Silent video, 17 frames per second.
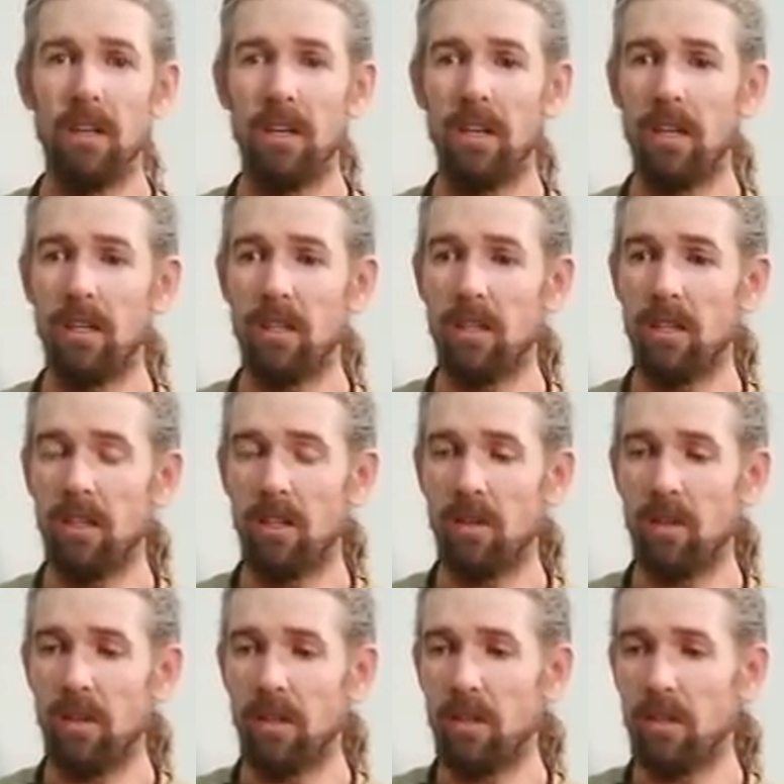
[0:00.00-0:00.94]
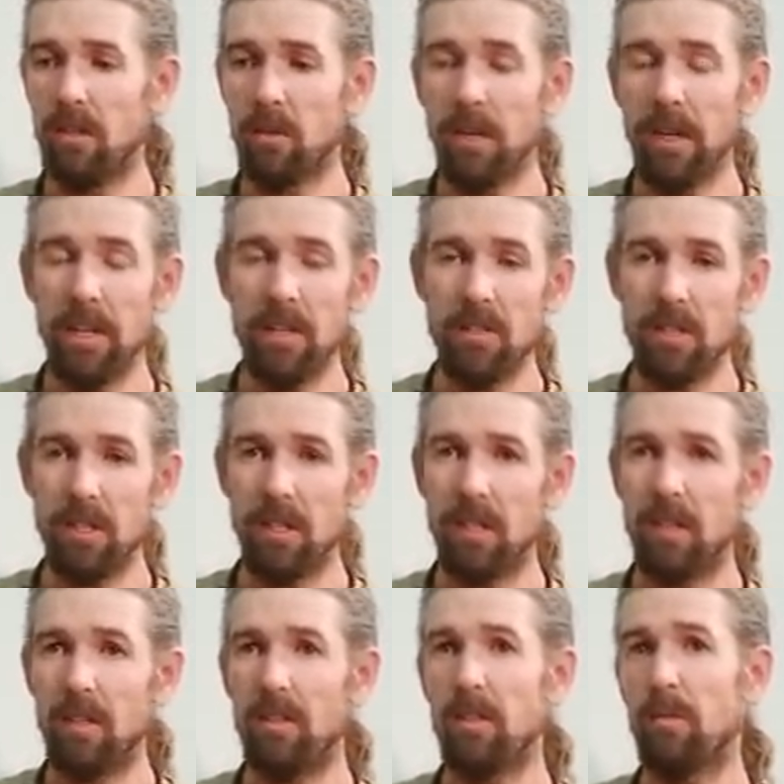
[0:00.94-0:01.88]
and
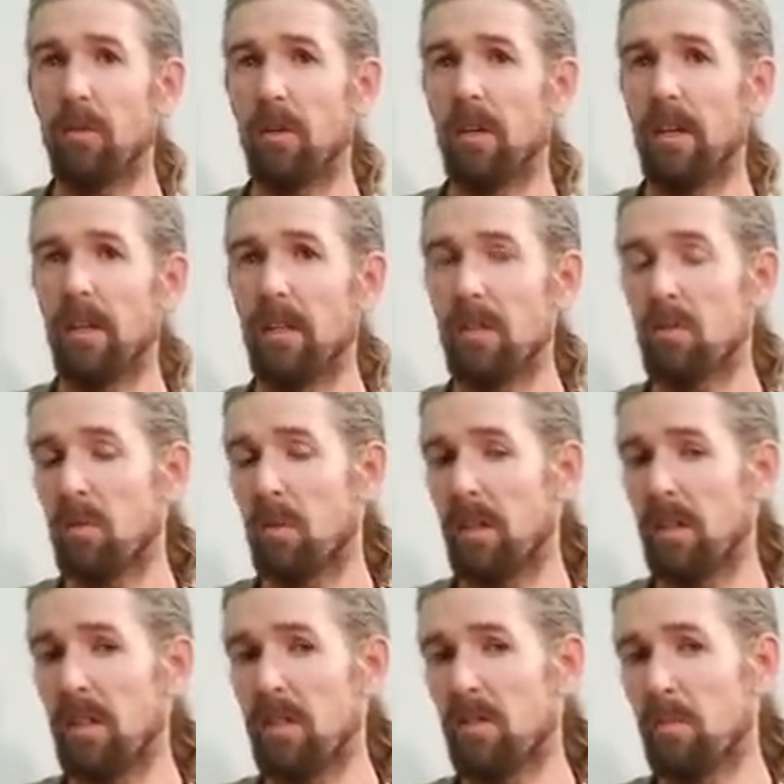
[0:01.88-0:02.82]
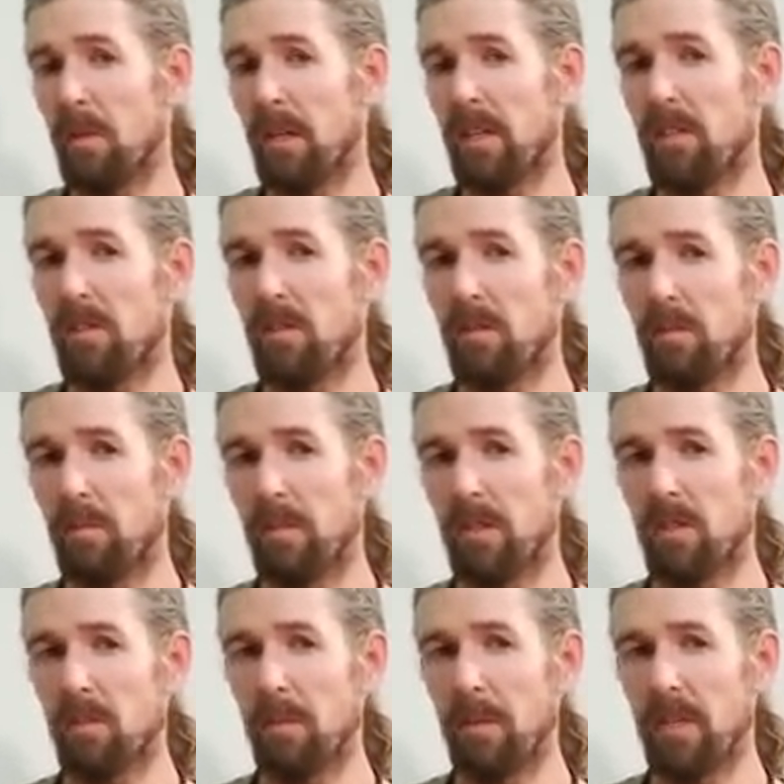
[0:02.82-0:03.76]
Eurasia, different areas where these plants have
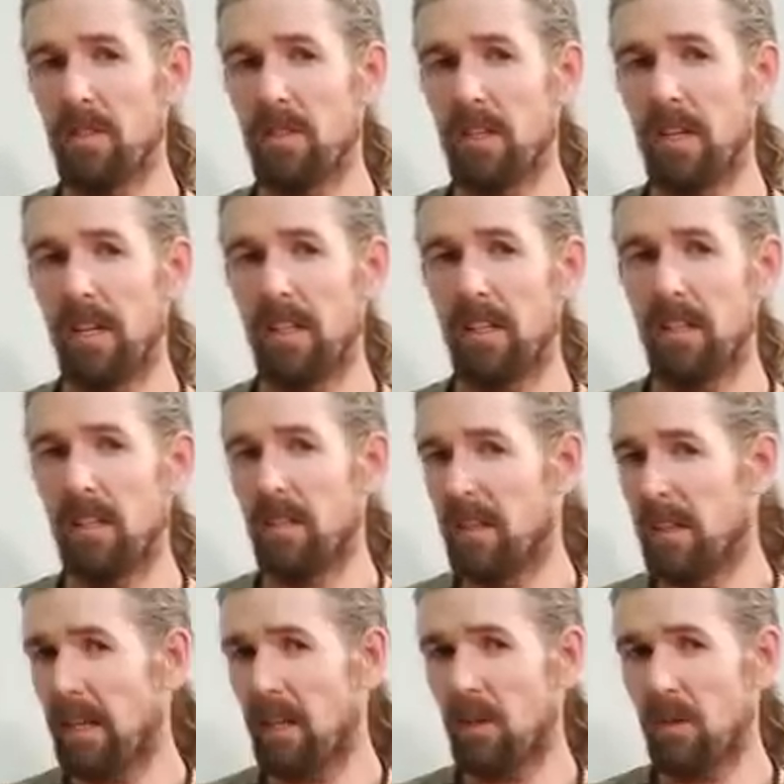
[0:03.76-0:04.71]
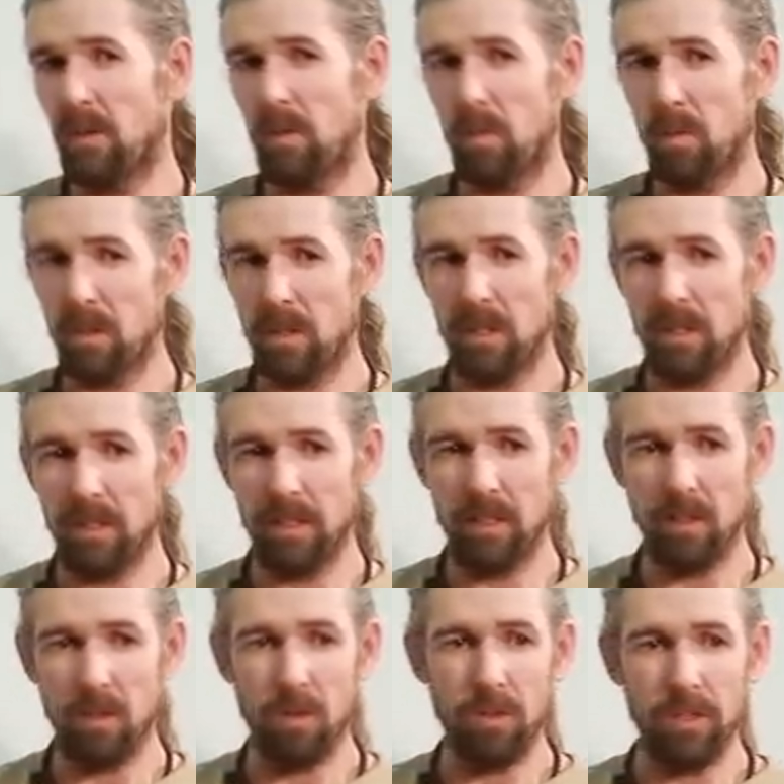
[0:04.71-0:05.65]
been domesticated, and now we're
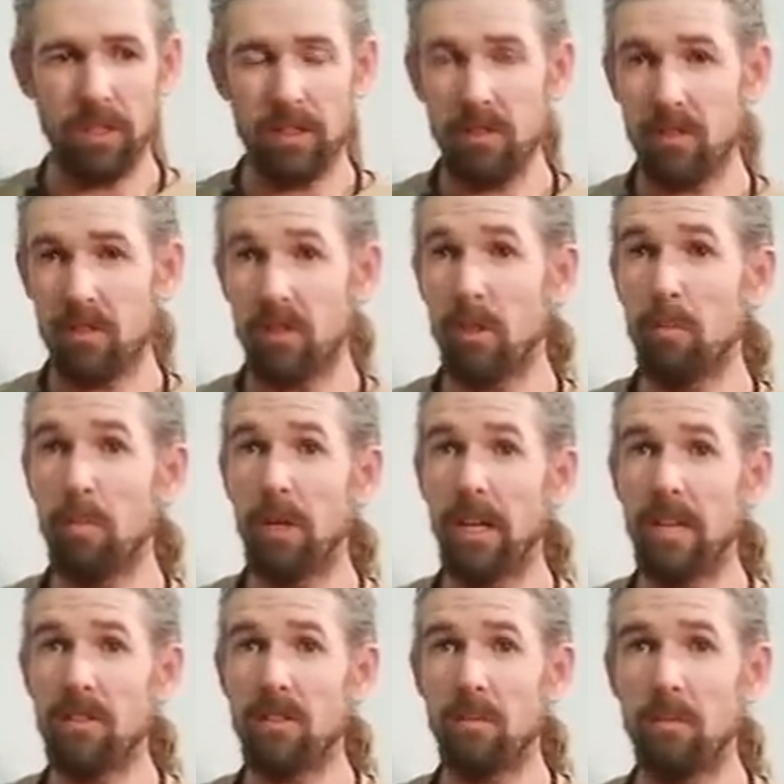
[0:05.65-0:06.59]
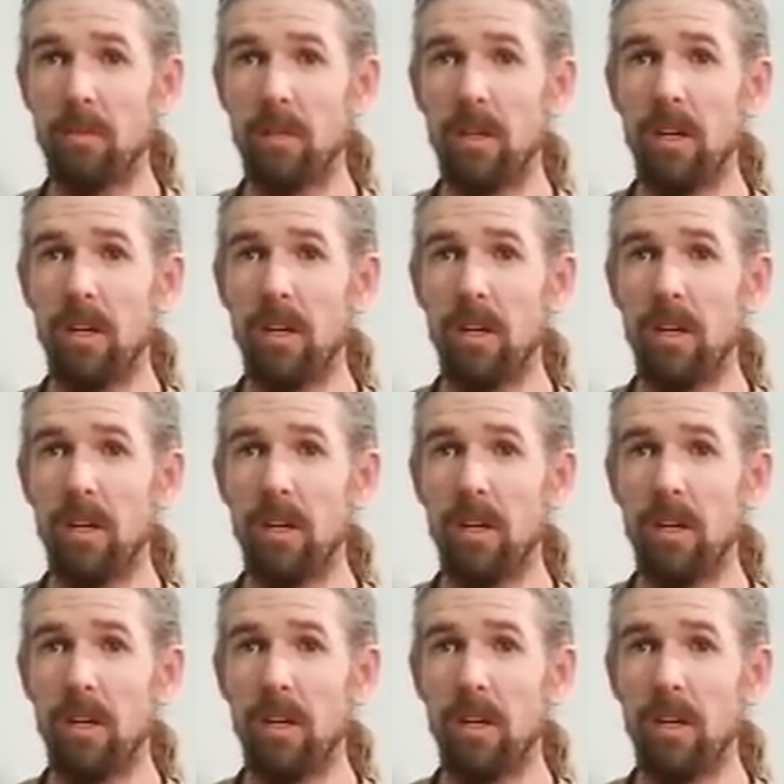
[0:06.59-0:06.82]
holding this germplasm.